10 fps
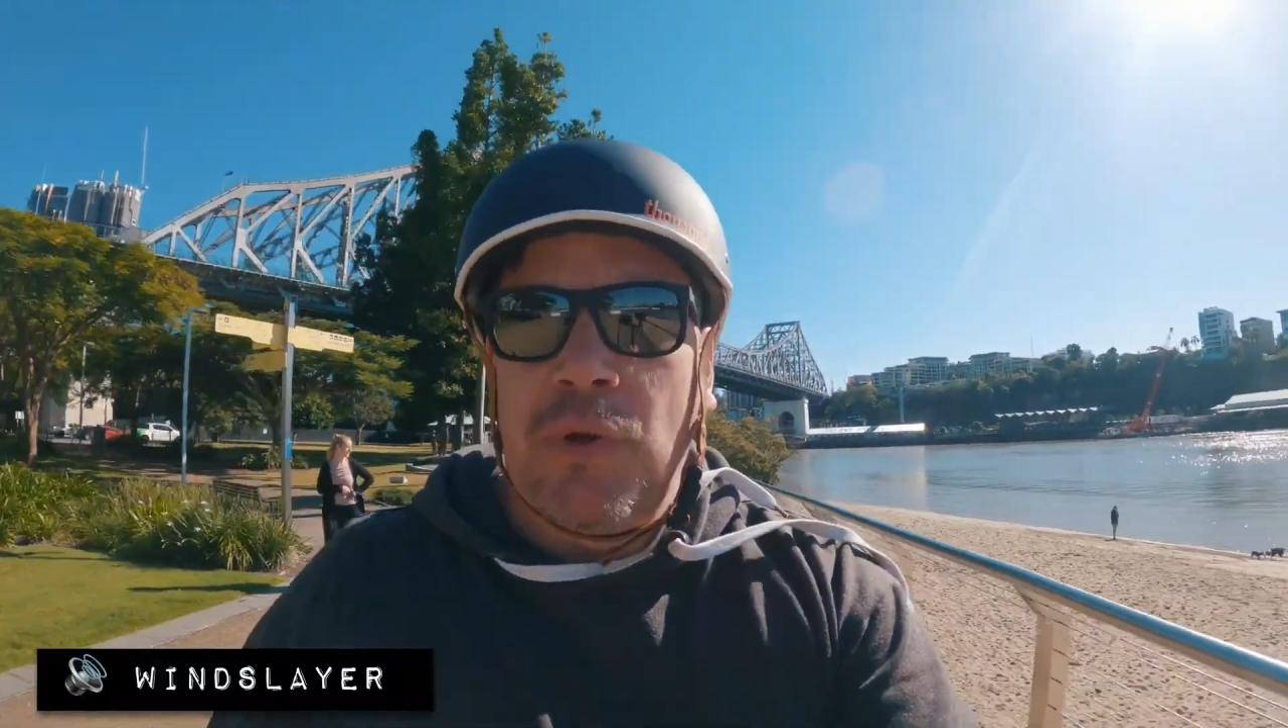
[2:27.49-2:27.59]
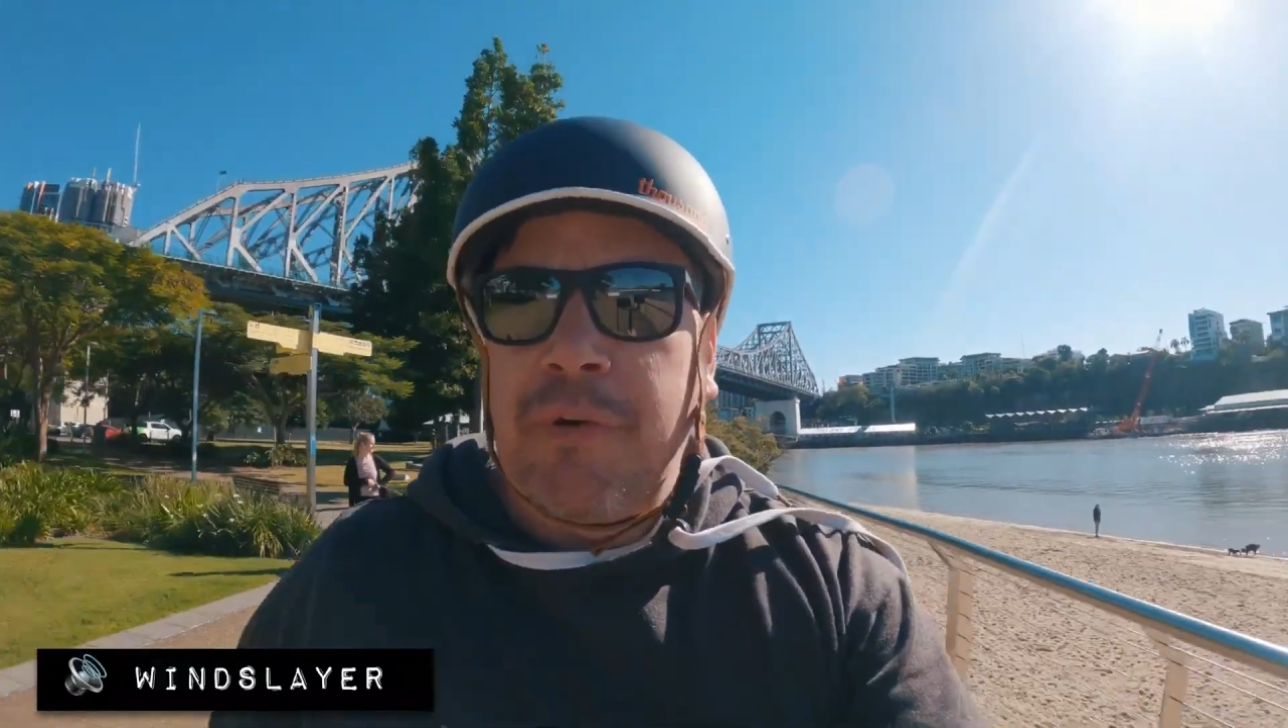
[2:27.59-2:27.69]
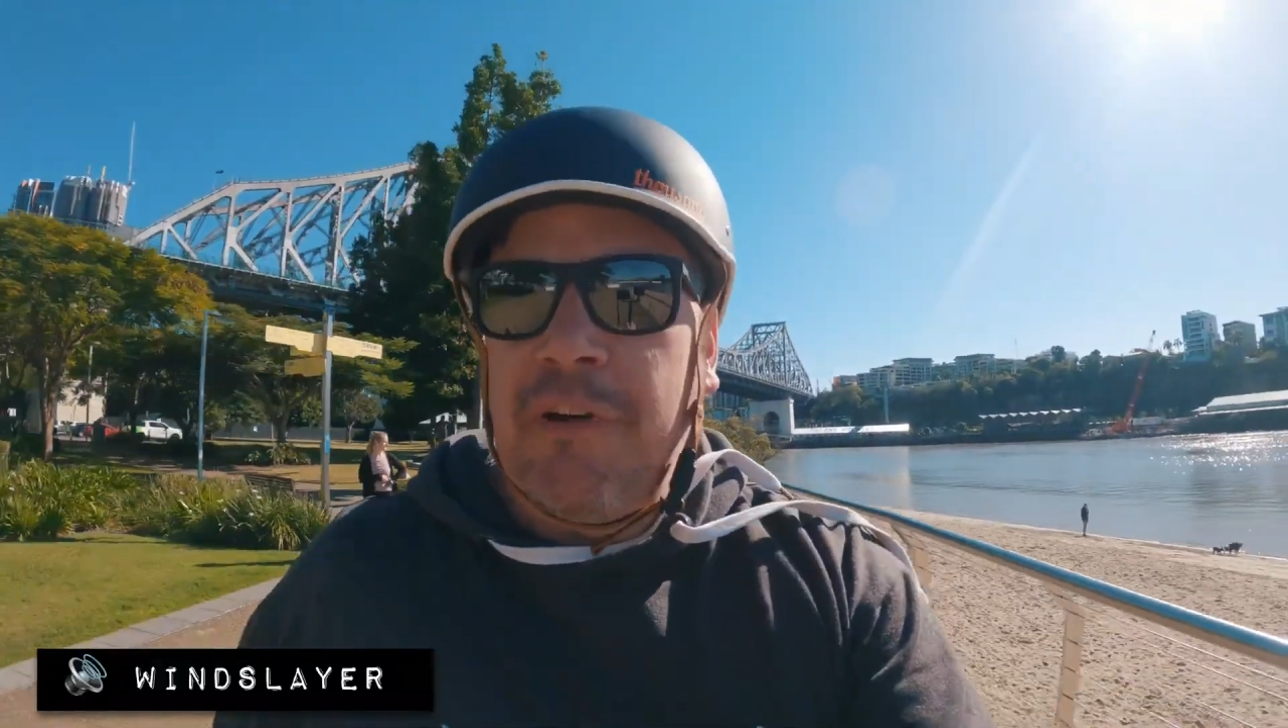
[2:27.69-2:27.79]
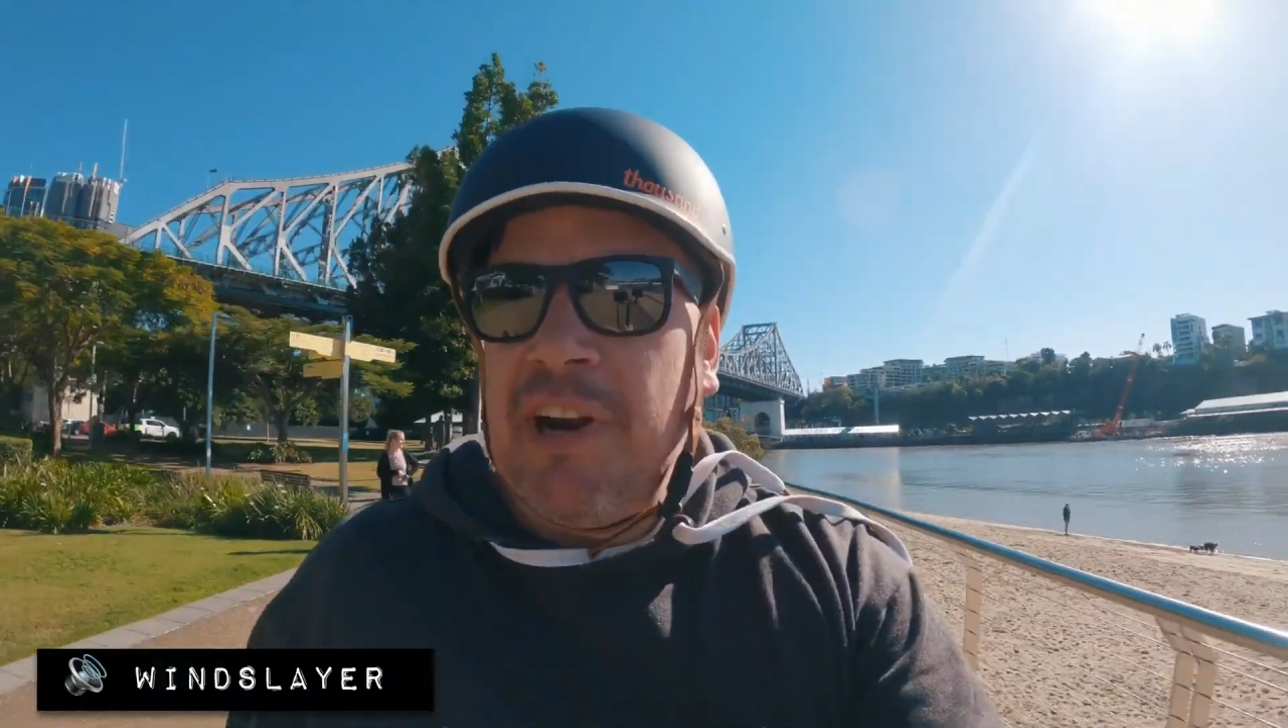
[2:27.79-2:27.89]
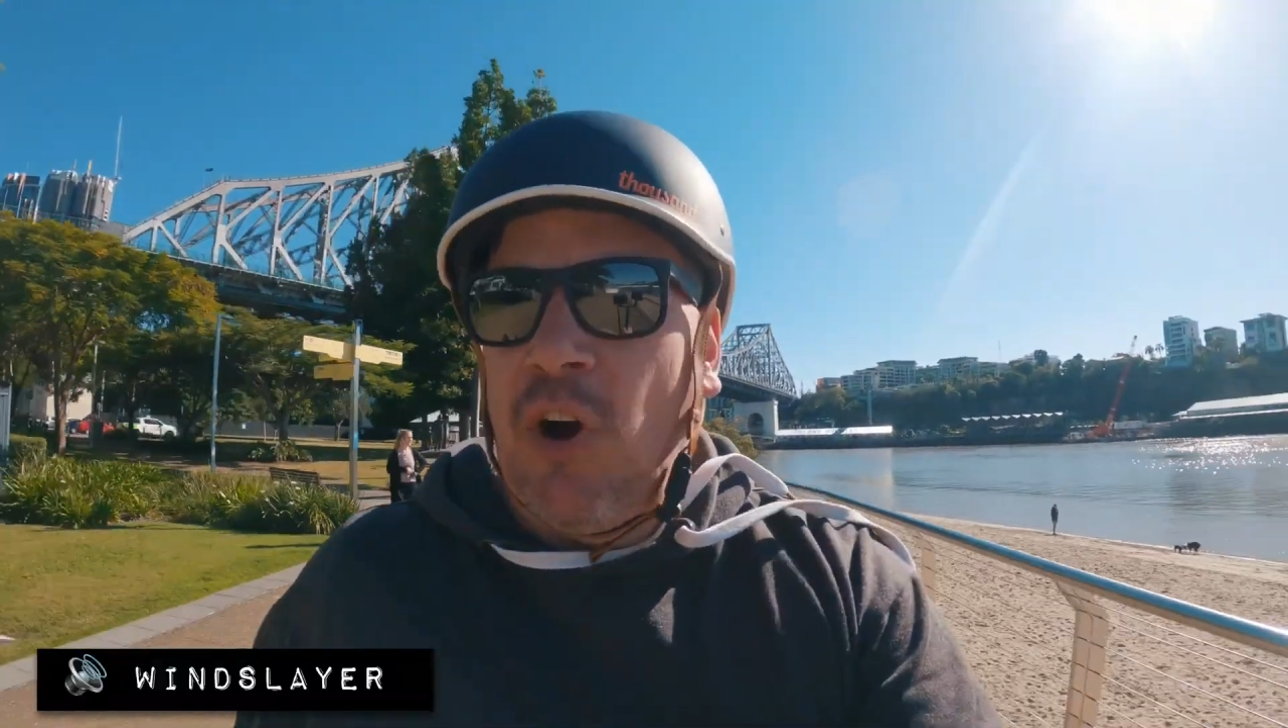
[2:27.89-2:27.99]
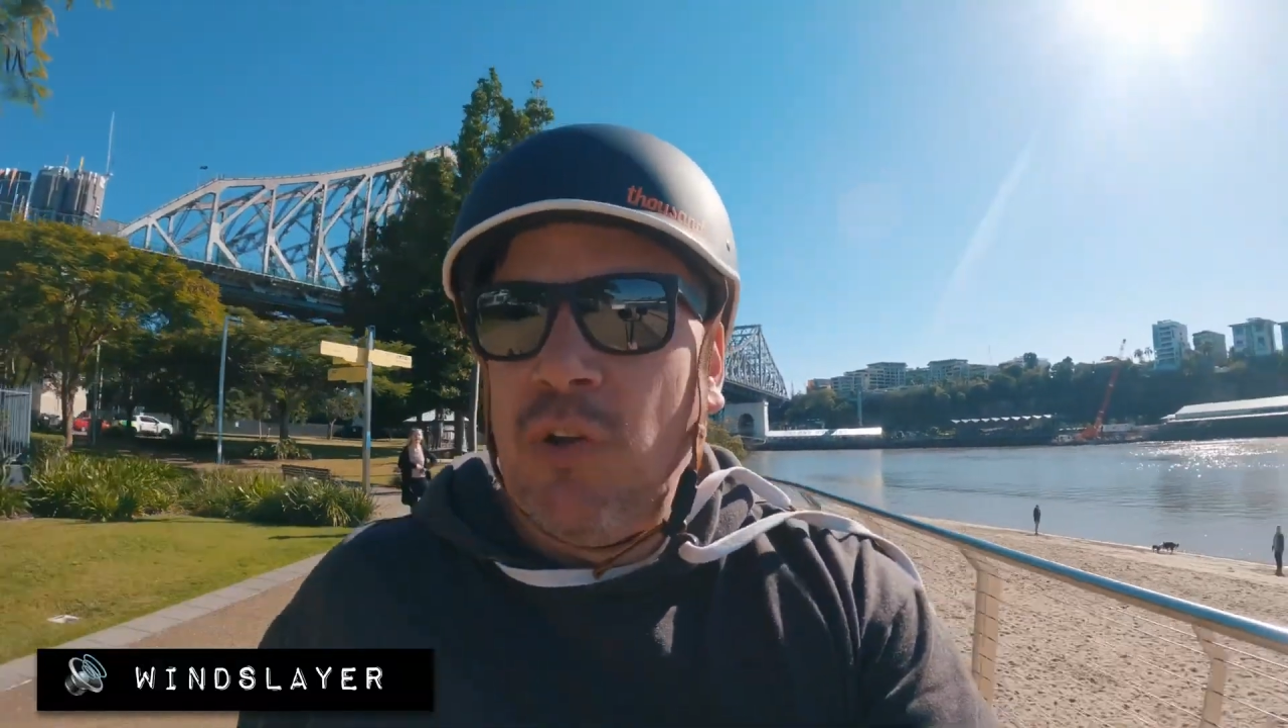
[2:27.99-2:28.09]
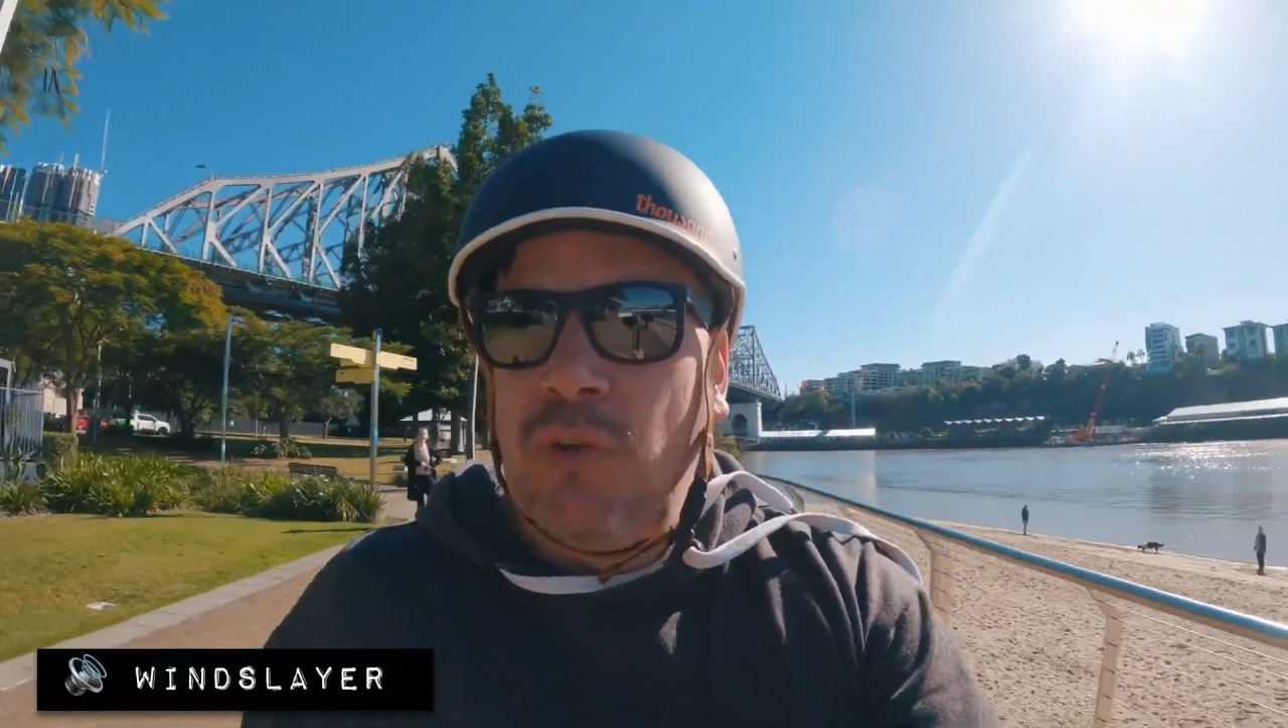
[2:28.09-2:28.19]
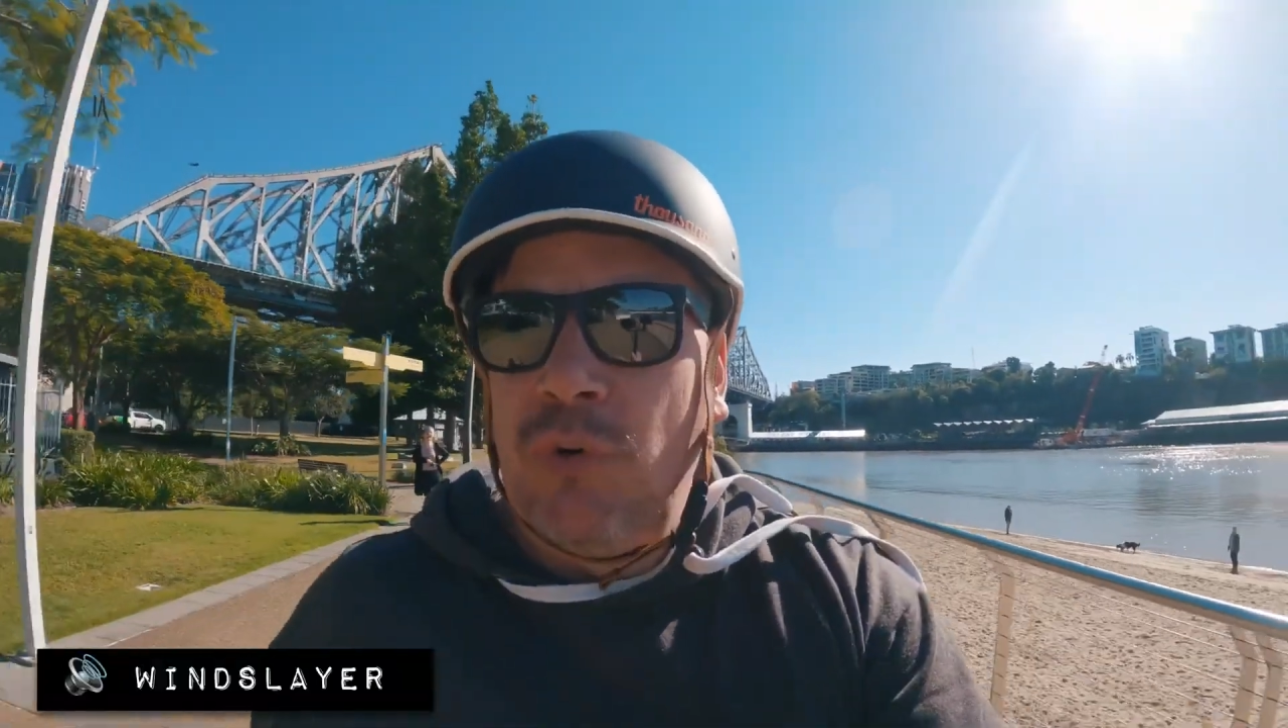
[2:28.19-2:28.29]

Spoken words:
3 on the